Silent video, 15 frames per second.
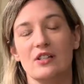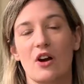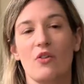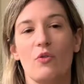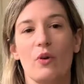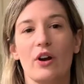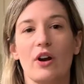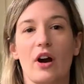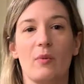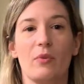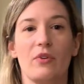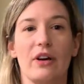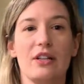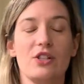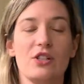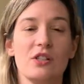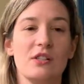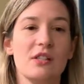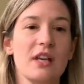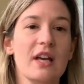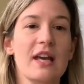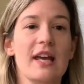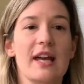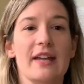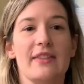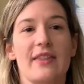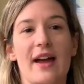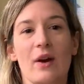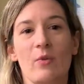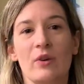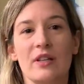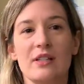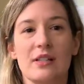software operations. That one